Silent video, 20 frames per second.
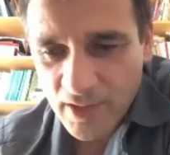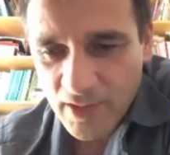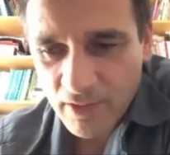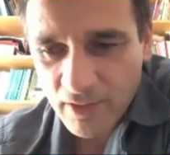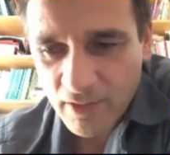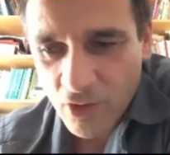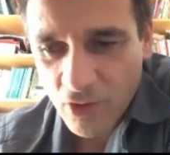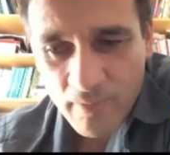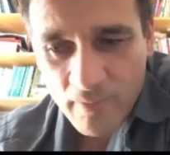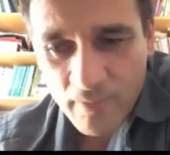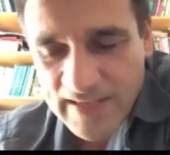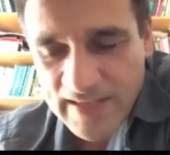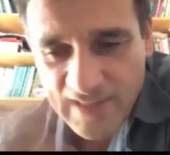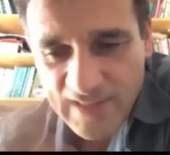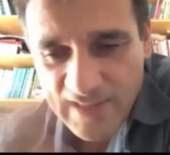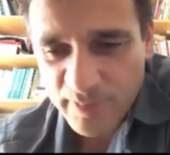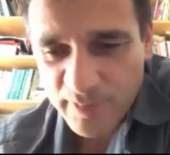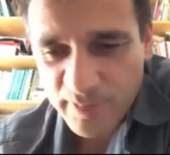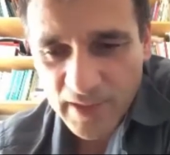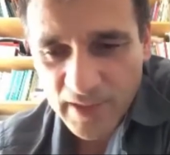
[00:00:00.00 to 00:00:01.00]
a
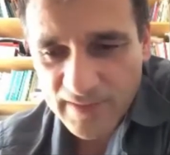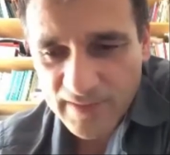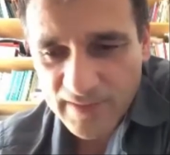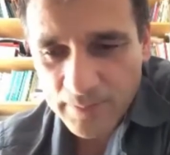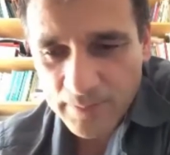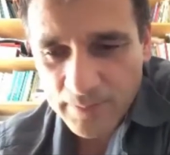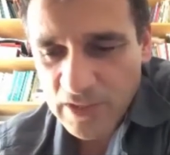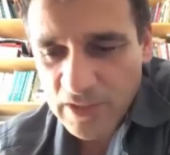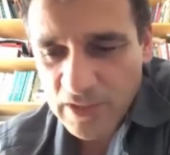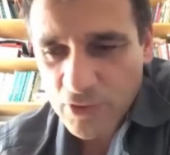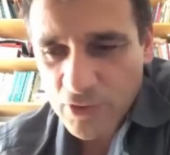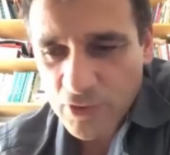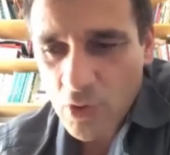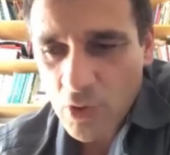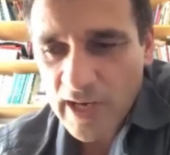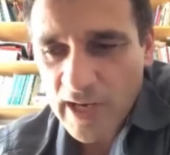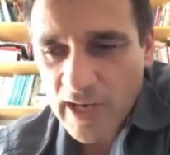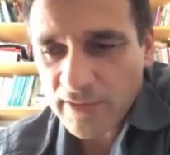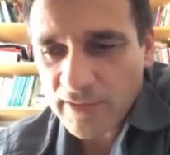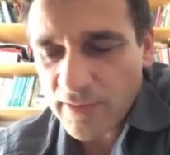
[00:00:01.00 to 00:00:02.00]
massive party, because you
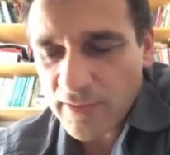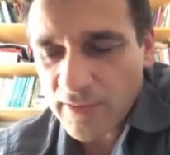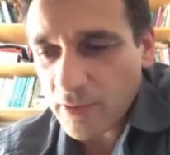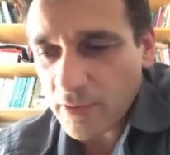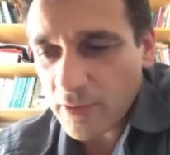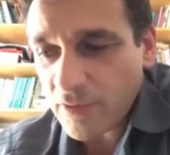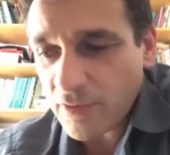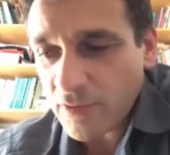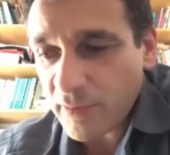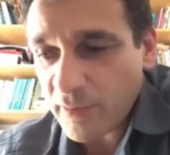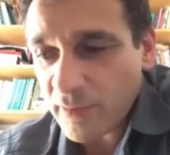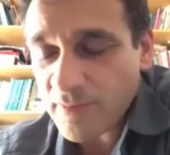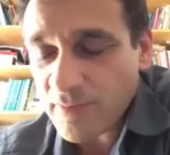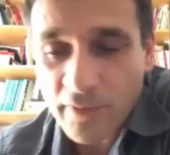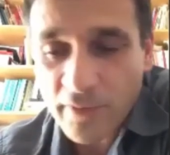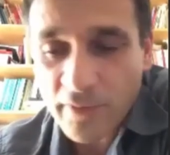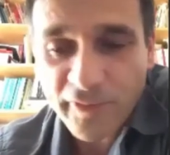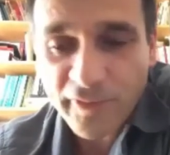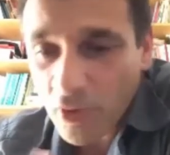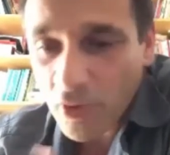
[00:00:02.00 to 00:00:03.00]
had the
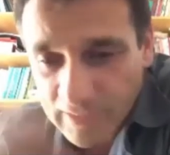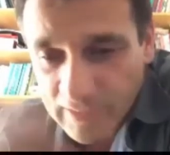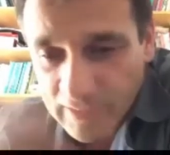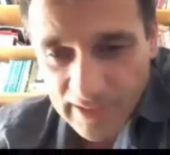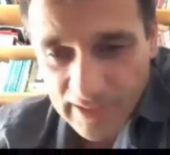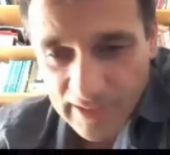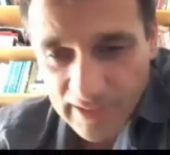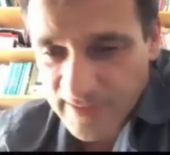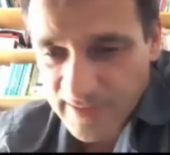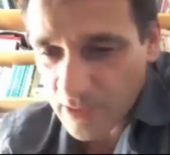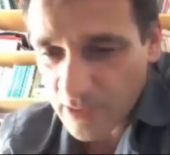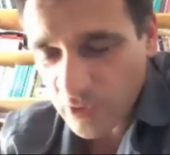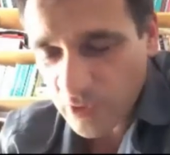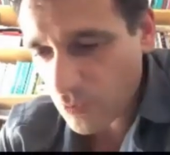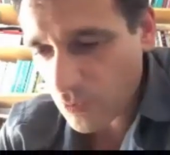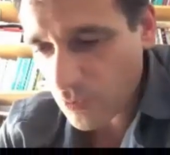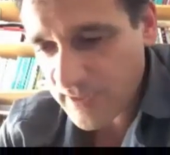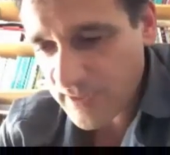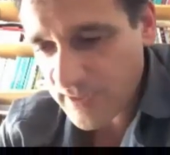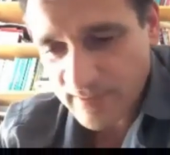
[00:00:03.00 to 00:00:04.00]
folk, let's say,
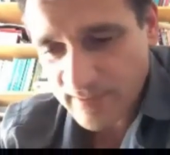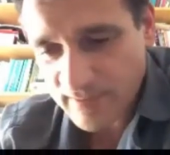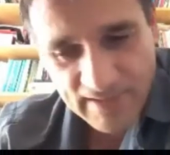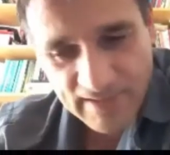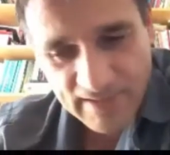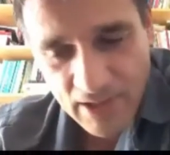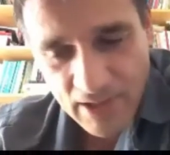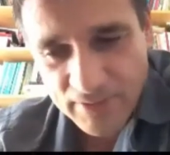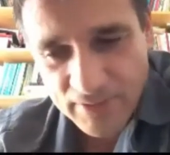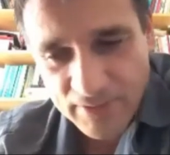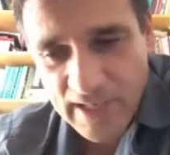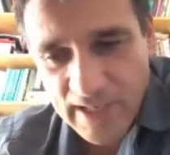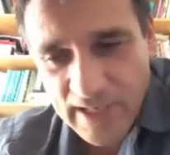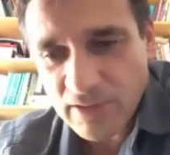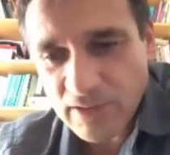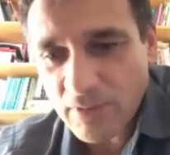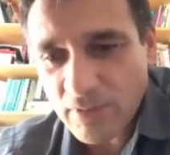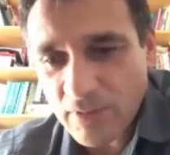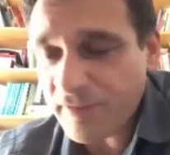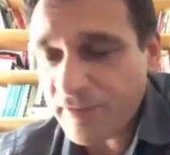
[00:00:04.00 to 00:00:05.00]
which was down, and
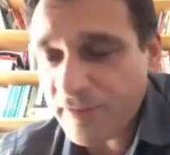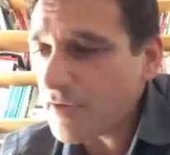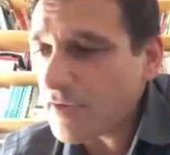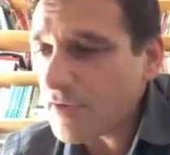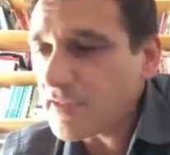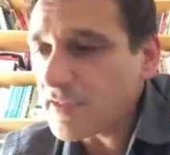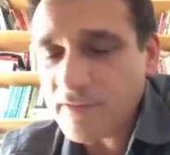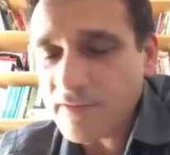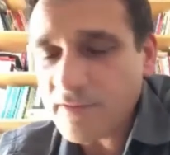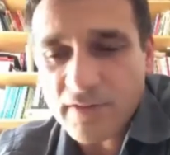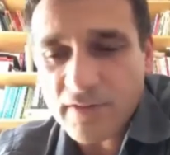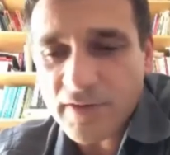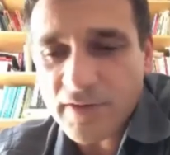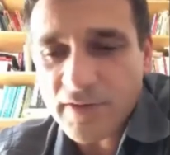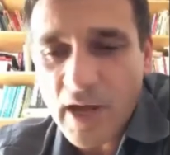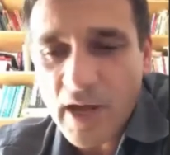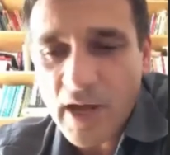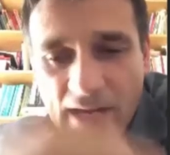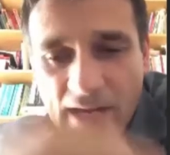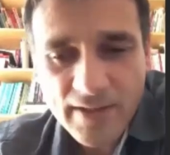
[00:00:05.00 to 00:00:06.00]

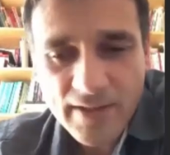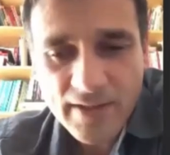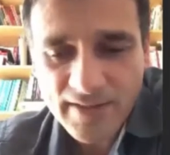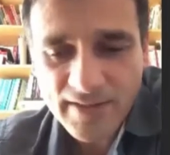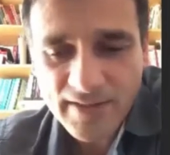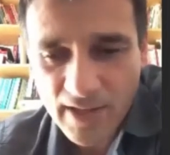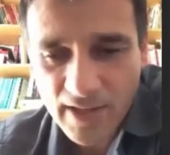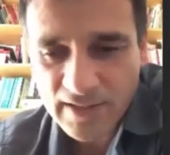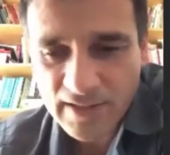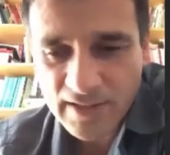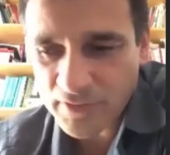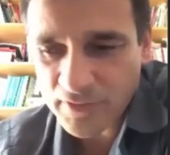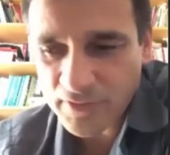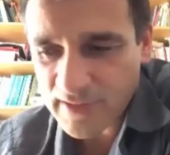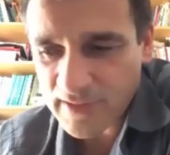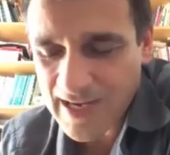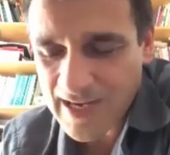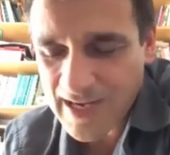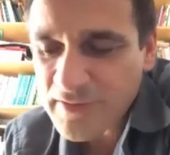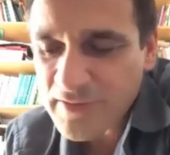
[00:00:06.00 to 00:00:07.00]
the highest
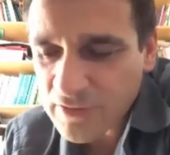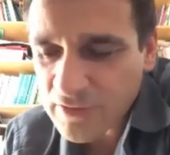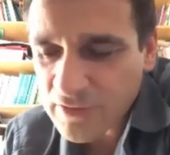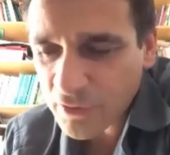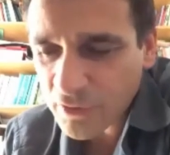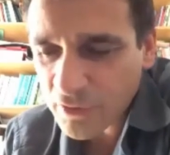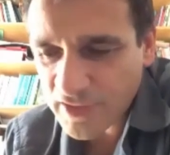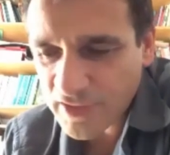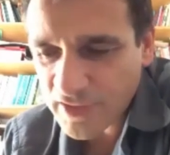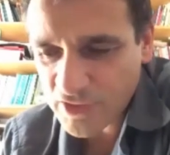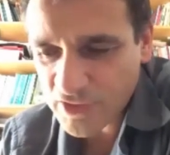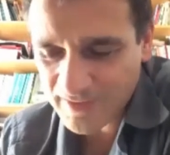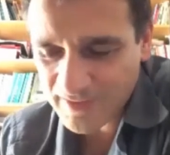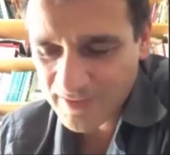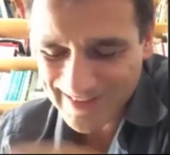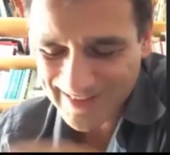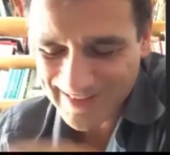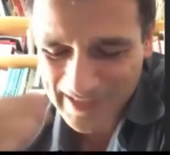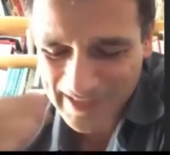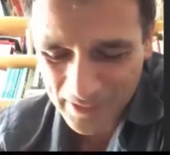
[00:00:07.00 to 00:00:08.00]

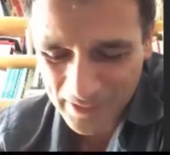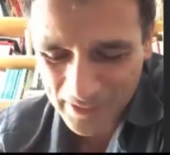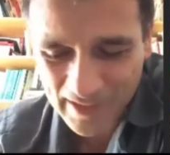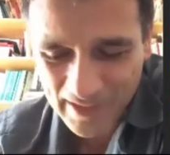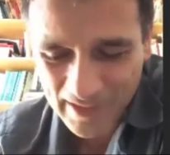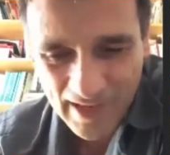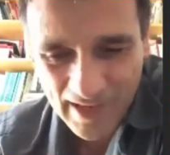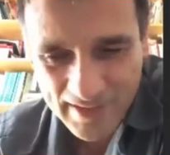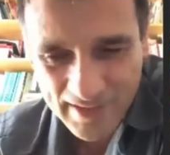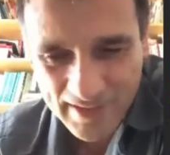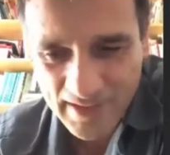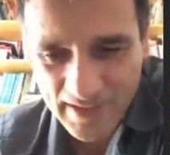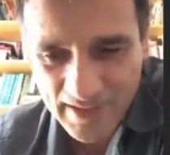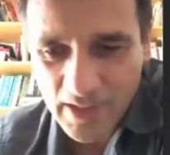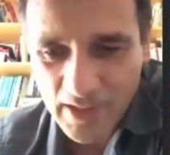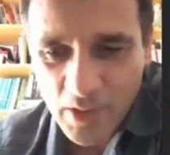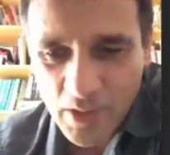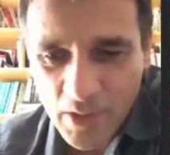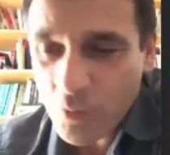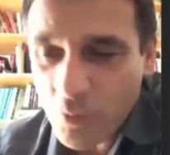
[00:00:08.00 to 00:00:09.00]
aristocratical class
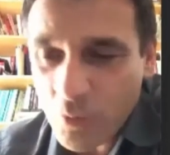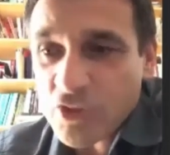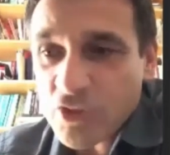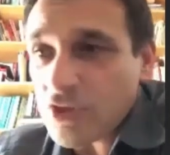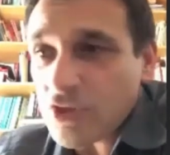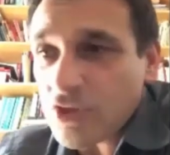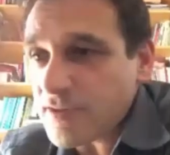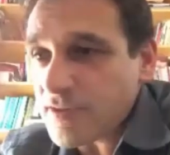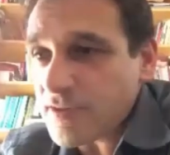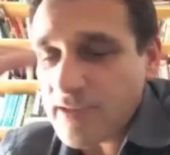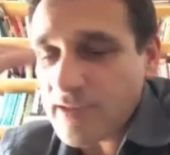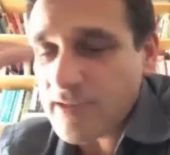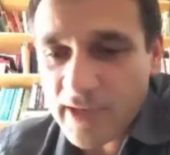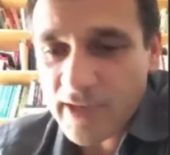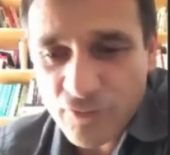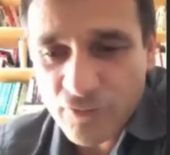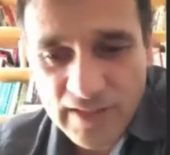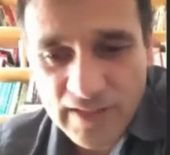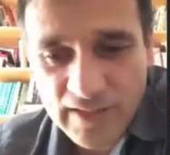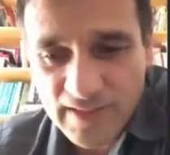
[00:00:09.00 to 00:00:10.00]
was just
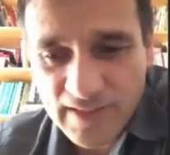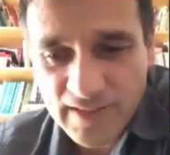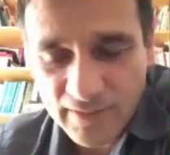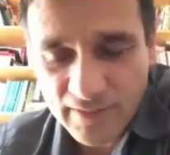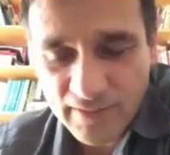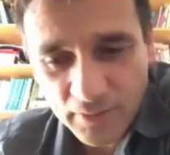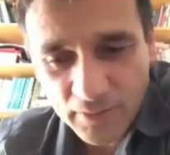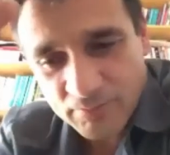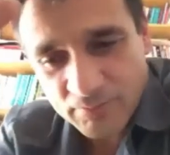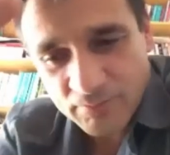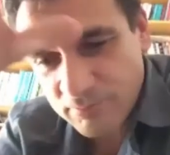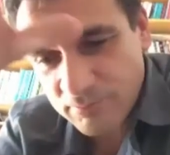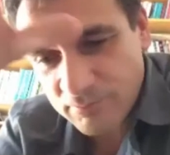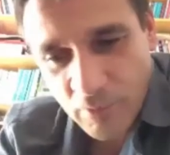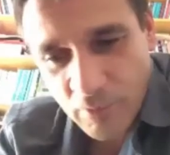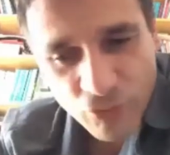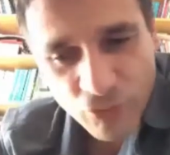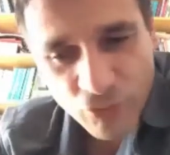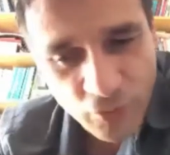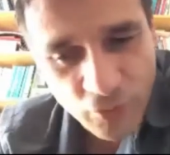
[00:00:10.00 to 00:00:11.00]
like renting the
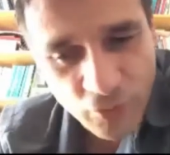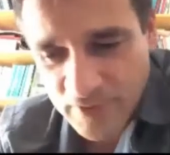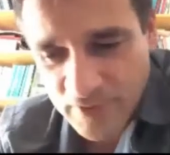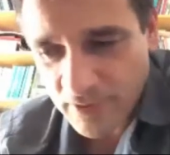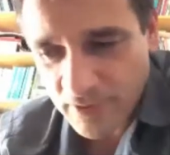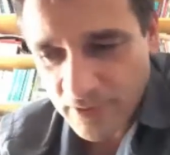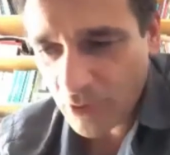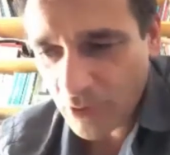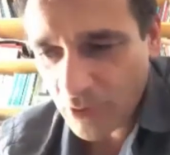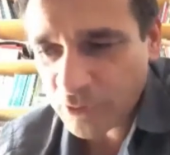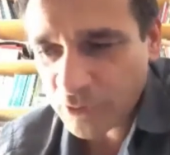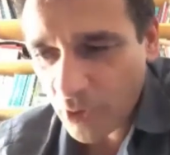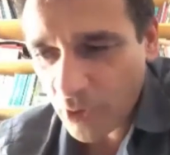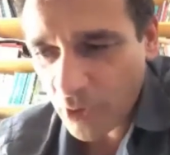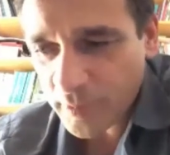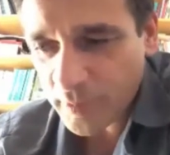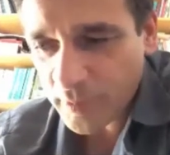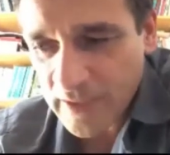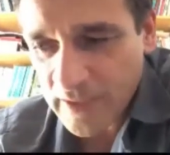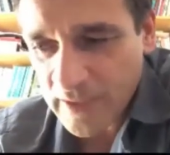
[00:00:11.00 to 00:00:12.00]
rooms on top.